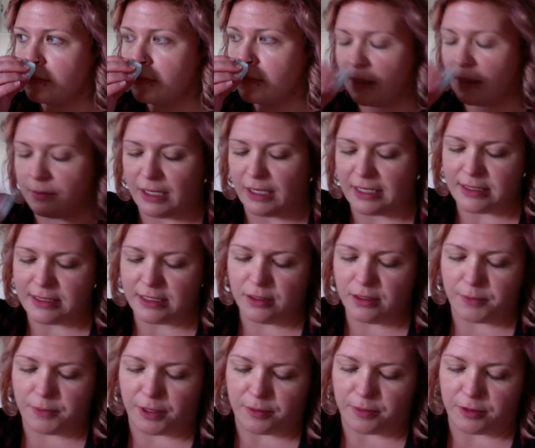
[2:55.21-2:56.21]
I'm guessing the
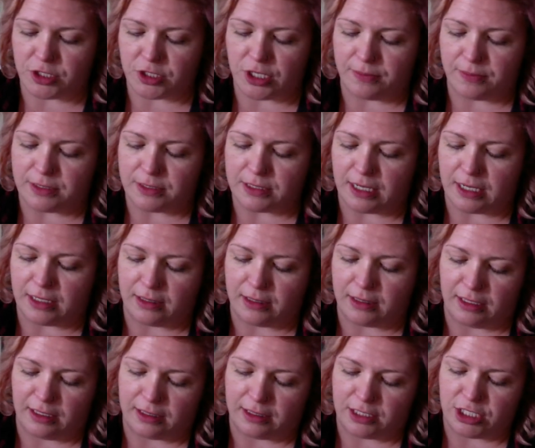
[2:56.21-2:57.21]
barbershop is kind of
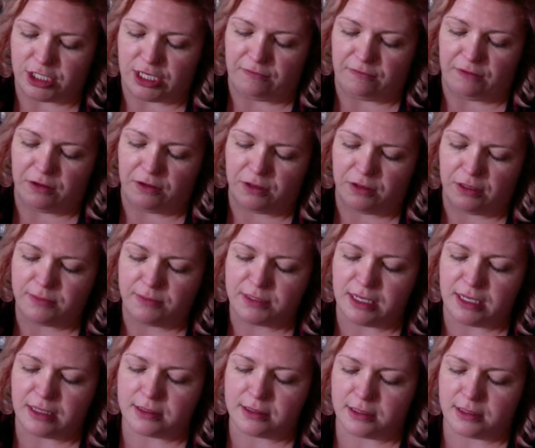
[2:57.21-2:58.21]
like a shaving cream
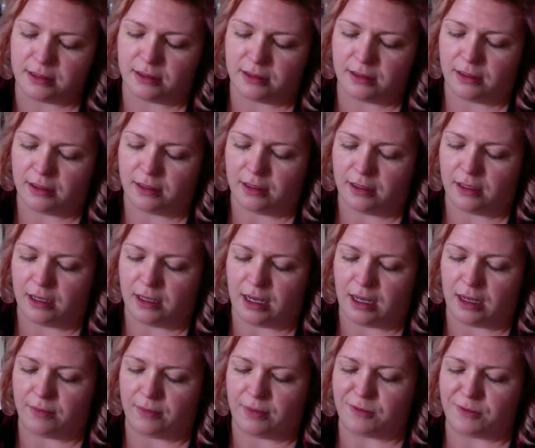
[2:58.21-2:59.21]
scent,
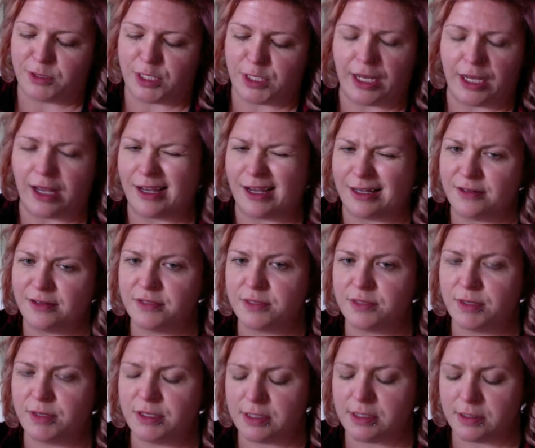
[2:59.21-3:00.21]
which I kind of
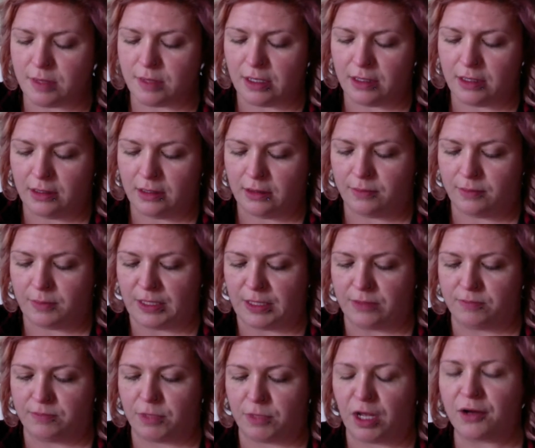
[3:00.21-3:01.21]
smell as well, but
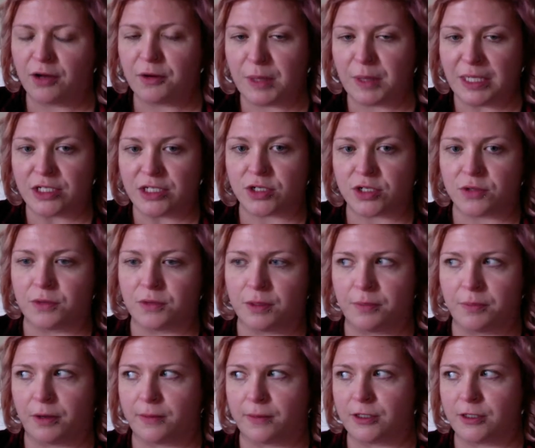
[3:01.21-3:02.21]
I'm not quite sure what
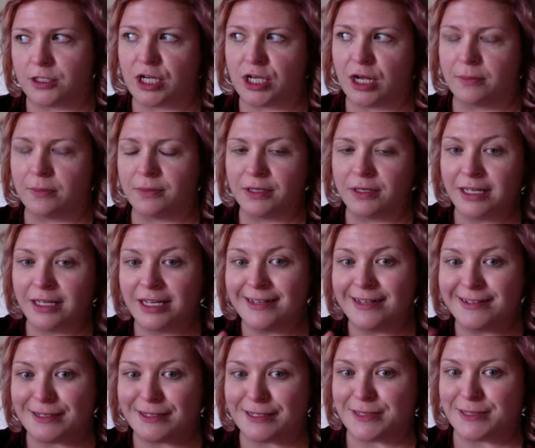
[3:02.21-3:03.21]
barbershop
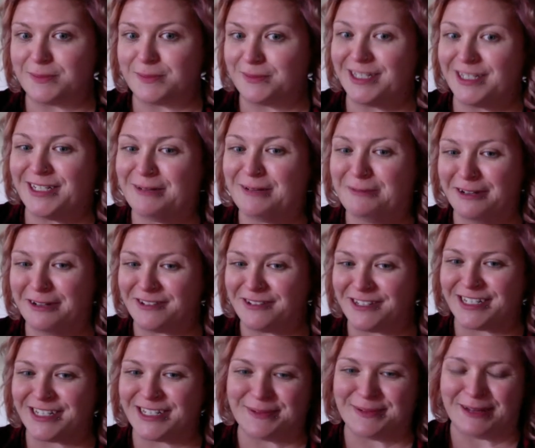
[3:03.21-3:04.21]
is just supposed
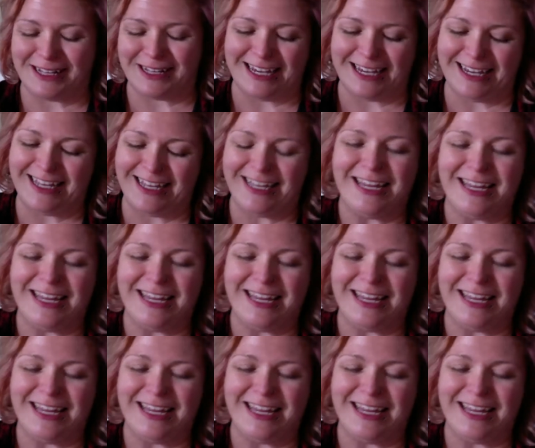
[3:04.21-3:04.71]
to smell like.